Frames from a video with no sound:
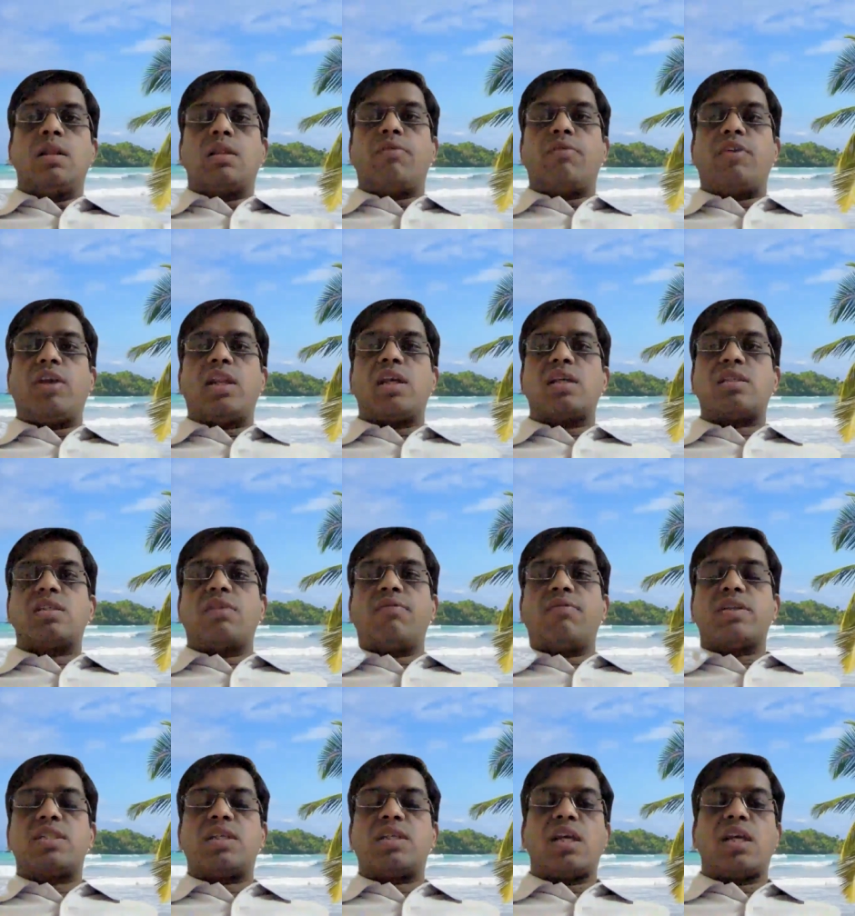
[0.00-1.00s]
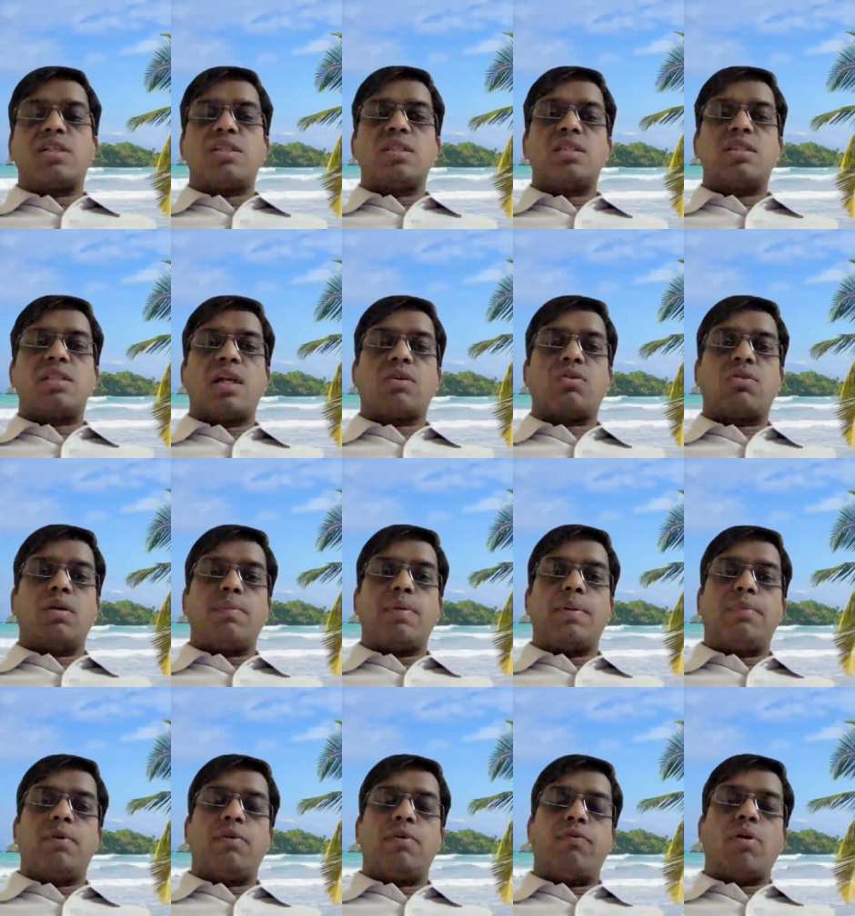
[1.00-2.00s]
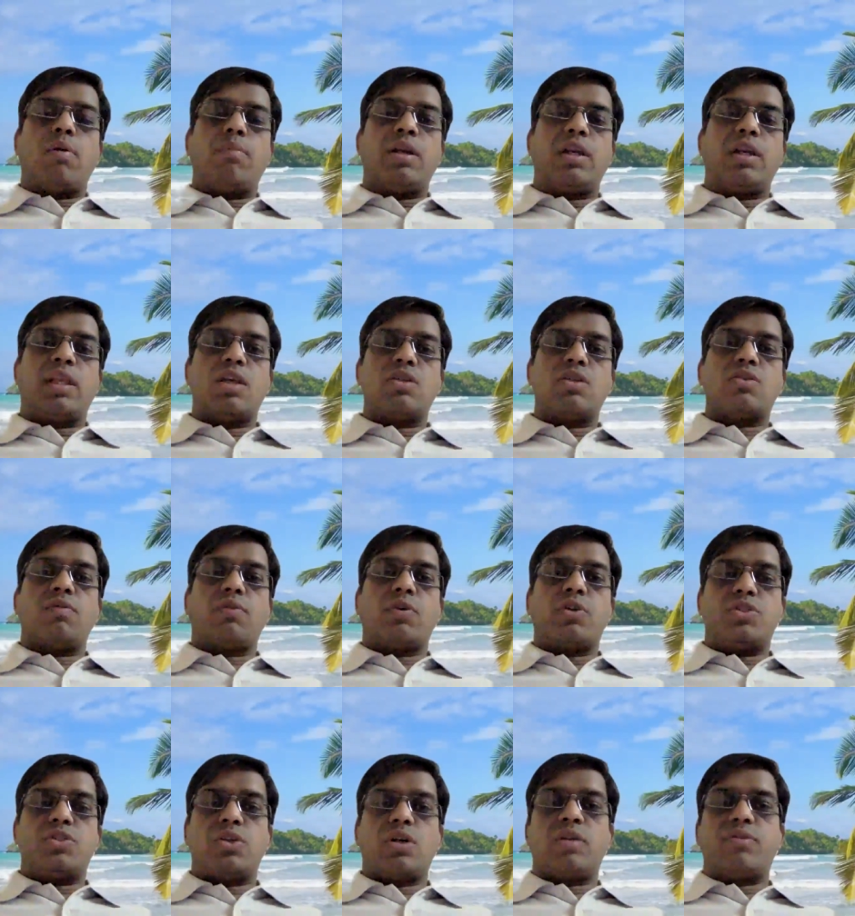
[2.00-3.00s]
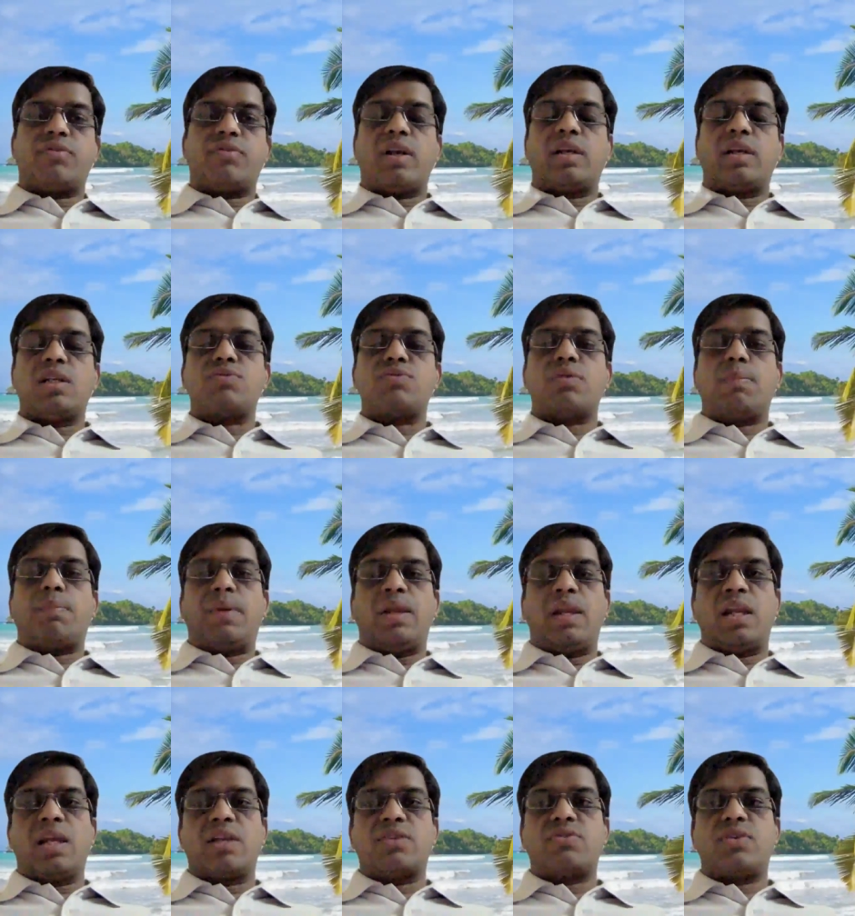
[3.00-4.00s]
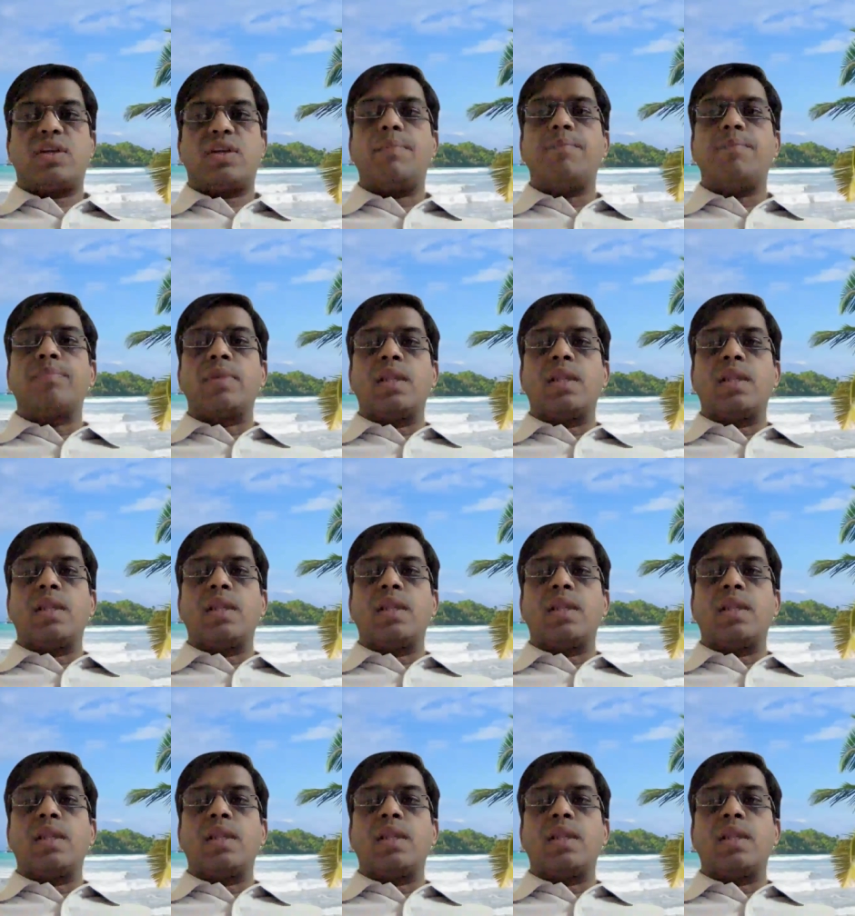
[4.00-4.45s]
The various investigations that could be performed in case of osteoarthritis were plain X-ray,